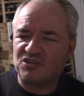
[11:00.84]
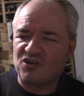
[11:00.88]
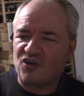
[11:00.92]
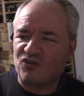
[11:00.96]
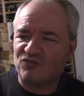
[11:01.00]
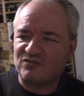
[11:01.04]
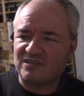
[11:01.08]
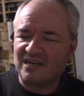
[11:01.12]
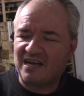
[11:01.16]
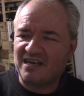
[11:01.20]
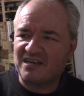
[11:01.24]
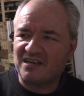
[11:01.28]

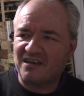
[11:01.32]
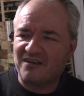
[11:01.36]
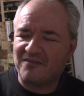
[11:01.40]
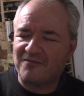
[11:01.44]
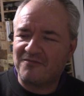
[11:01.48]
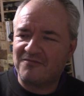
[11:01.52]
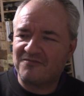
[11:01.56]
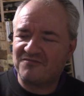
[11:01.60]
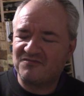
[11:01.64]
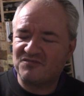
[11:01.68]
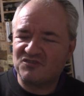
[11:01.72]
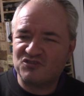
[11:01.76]
gone down at a
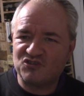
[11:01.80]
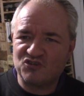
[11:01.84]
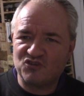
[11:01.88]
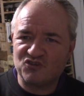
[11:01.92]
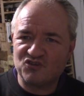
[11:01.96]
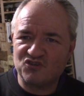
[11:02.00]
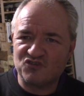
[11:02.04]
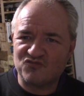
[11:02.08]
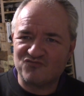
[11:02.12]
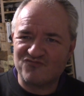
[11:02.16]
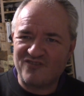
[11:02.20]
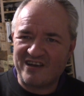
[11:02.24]

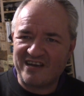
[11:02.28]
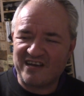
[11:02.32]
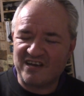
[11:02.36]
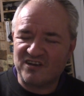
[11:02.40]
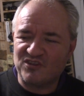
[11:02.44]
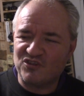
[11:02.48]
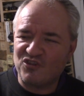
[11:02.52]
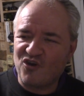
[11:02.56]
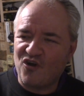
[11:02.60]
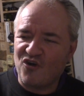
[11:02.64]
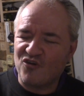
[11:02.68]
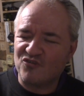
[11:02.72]
such a rate
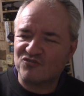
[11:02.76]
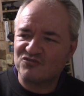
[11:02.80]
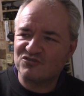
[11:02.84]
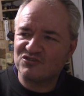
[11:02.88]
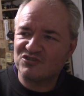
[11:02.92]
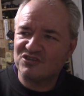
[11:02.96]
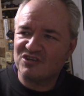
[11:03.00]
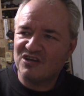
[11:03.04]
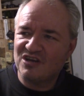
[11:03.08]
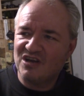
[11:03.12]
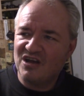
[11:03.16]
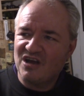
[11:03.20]
of
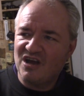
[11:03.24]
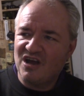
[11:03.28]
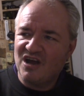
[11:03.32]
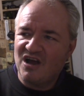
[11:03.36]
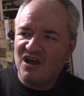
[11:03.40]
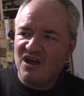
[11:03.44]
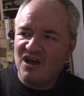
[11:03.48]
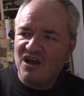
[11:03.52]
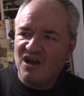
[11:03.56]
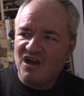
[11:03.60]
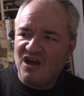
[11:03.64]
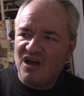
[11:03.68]
knots.
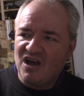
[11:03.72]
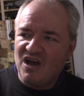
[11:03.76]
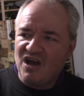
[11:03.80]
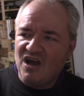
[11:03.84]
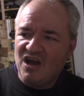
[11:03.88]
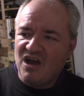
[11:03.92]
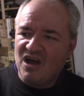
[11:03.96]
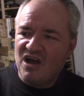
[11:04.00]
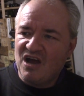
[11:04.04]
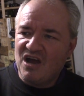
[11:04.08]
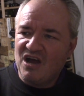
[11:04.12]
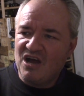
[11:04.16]

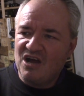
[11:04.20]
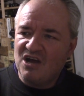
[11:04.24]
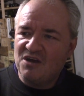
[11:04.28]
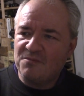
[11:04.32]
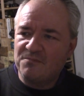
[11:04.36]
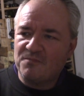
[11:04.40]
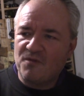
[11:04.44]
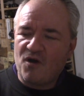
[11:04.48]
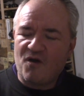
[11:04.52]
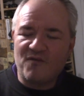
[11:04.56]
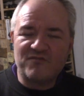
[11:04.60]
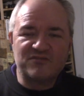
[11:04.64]

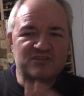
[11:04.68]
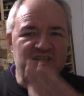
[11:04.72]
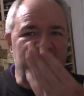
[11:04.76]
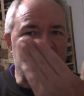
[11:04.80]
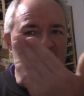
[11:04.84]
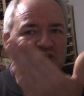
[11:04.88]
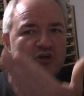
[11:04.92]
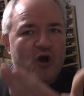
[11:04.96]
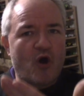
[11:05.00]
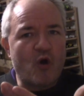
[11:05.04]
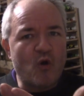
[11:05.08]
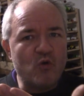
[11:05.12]
Um, obviously,
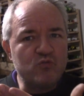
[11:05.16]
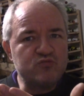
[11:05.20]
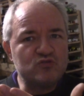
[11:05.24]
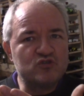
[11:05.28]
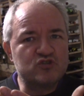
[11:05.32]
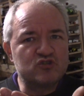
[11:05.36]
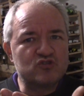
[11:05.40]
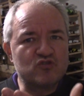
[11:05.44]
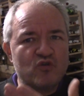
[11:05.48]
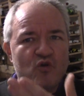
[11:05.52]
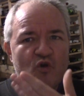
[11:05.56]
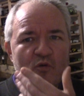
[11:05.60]
gold
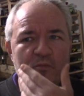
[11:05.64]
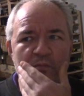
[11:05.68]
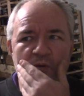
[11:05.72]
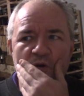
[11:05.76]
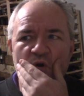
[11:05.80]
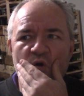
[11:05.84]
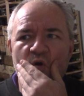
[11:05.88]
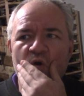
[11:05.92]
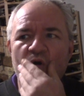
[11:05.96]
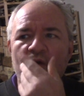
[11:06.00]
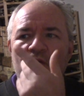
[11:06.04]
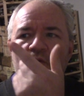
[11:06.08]
straw
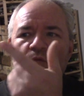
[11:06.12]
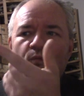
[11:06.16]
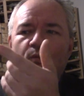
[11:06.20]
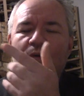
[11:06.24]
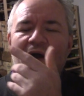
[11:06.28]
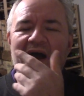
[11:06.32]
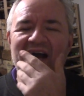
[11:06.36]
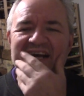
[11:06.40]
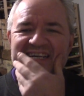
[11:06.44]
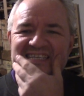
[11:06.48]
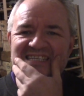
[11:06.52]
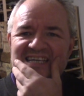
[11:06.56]
pour,
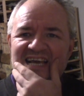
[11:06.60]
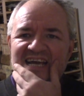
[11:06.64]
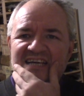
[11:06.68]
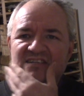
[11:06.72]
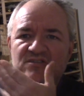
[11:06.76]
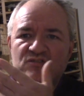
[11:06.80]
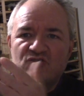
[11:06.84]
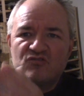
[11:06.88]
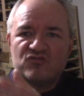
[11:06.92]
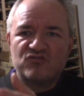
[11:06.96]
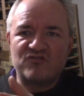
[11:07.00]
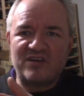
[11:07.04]

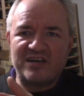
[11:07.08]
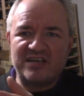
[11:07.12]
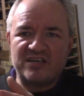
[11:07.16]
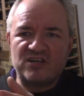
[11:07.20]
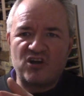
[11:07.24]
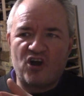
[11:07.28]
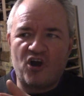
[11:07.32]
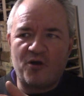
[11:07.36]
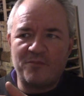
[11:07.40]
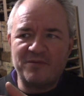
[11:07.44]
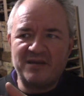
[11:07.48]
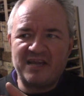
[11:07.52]
whitehead, great
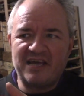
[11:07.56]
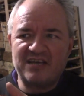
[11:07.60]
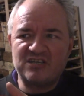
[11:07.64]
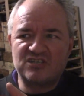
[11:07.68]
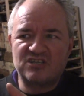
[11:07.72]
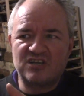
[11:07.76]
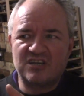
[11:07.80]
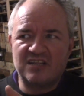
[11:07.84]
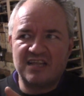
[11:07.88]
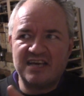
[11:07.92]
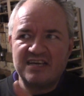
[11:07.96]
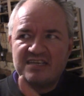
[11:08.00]

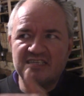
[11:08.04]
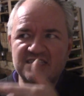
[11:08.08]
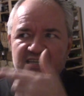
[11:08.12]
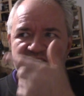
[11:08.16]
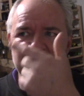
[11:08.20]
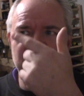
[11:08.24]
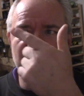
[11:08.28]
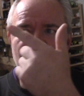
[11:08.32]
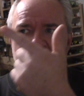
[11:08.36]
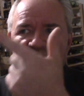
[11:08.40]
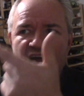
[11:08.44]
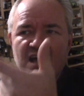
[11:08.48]
carbonation
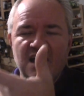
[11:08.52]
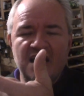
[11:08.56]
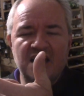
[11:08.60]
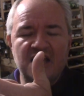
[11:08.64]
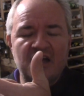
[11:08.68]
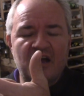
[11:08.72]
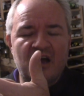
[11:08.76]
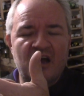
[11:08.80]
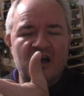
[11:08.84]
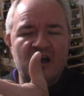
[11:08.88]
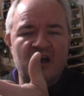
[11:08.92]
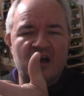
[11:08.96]
lacing
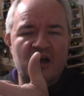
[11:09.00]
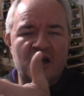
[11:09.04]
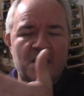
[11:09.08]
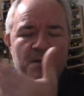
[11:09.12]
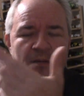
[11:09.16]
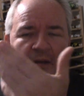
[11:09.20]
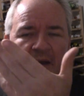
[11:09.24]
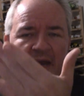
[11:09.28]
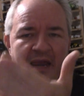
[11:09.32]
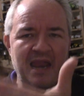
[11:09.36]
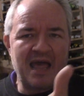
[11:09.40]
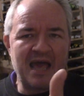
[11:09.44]
uh,
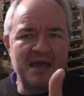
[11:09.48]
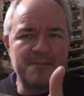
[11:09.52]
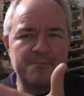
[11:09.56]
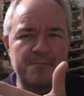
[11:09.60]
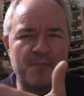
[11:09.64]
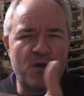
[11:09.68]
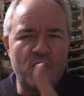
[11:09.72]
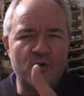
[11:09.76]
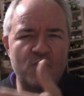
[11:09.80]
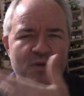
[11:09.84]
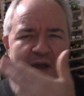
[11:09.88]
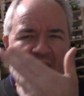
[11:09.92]
light
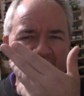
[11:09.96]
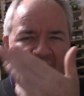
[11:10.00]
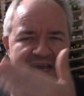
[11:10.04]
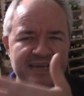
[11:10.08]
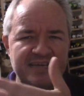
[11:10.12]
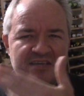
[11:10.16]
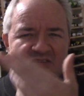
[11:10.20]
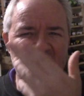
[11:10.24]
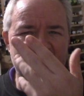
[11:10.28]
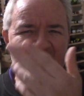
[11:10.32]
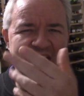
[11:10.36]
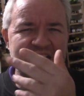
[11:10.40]
malt,
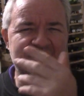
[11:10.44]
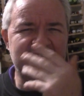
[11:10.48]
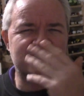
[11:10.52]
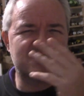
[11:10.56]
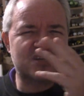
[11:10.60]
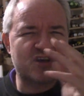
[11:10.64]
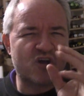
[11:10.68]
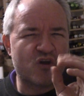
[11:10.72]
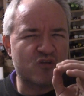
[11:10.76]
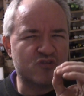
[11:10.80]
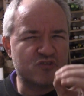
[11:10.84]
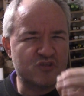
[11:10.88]
hay
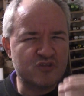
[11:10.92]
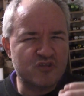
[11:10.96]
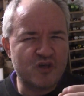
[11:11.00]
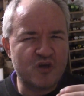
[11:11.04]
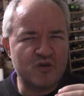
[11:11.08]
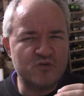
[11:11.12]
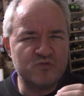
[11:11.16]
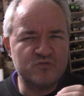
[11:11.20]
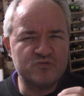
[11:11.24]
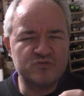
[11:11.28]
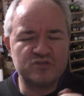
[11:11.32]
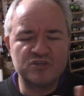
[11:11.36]
grass on
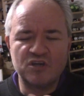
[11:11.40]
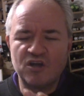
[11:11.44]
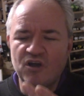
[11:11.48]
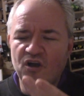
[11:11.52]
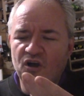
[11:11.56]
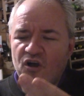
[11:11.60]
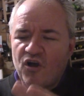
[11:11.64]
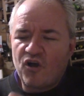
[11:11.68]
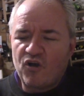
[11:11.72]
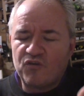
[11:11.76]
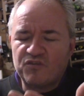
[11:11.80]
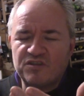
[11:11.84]
nose,
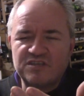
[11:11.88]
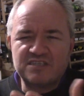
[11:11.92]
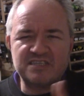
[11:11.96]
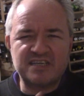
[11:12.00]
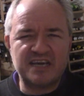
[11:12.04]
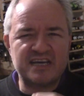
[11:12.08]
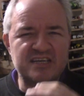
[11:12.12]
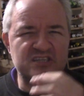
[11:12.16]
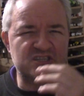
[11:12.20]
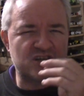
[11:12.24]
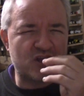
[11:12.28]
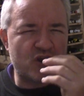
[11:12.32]
on the
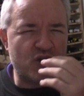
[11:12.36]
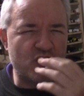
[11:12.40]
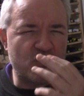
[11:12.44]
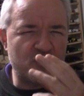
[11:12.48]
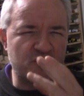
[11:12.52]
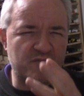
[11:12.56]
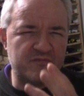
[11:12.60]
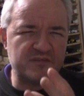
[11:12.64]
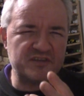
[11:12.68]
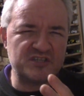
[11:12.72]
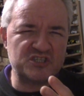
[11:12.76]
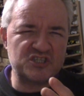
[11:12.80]
taste, a
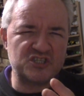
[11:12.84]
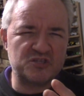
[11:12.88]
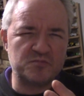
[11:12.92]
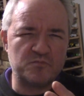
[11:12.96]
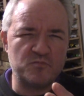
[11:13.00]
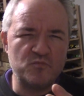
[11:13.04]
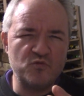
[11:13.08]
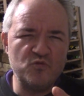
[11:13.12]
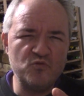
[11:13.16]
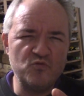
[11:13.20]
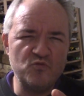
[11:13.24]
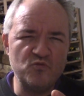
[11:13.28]
lovely
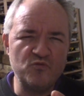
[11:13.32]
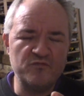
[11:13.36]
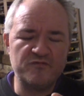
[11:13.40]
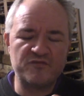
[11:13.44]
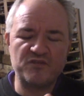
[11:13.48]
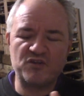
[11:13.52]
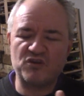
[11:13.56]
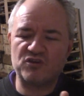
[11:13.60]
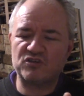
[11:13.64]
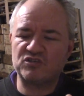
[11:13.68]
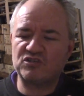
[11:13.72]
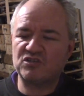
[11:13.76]

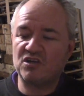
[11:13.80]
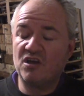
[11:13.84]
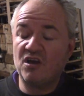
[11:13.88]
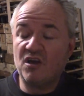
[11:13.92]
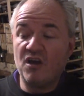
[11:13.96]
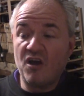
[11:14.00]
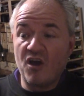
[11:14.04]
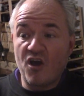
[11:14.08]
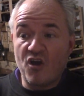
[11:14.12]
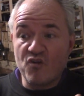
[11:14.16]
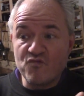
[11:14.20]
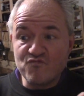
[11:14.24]
smoothness,
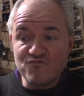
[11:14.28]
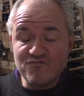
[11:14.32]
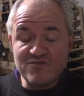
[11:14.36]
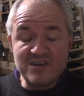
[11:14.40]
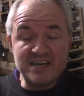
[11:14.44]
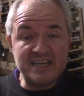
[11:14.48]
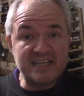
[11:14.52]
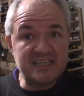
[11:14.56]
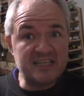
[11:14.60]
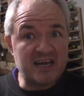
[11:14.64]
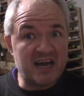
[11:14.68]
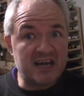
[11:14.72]
a
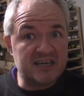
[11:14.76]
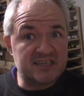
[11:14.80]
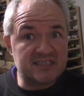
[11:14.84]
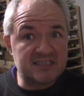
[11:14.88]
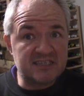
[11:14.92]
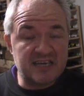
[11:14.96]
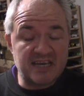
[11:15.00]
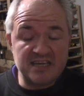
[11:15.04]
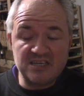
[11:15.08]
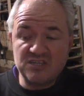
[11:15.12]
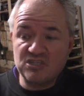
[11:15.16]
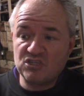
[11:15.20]
really
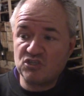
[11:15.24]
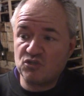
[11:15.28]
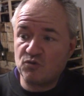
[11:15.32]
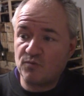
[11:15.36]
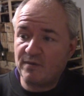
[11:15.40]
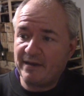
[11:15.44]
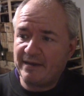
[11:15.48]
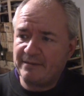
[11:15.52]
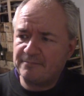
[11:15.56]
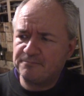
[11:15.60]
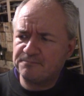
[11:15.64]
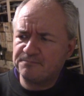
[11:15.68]
nice taste
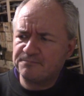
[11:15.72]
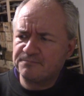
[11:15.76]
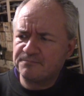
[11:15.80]
to it.